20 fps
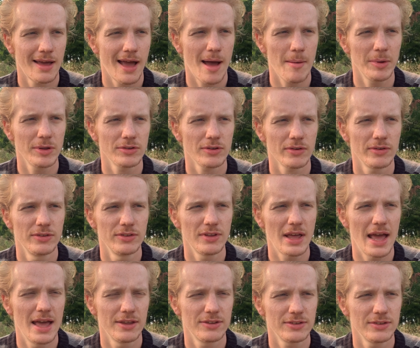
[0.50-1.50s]
Habits are in
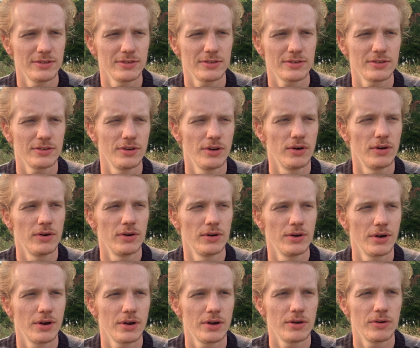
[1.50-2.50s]
essence your
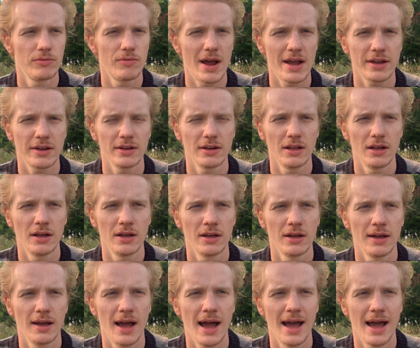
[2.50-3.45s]
regular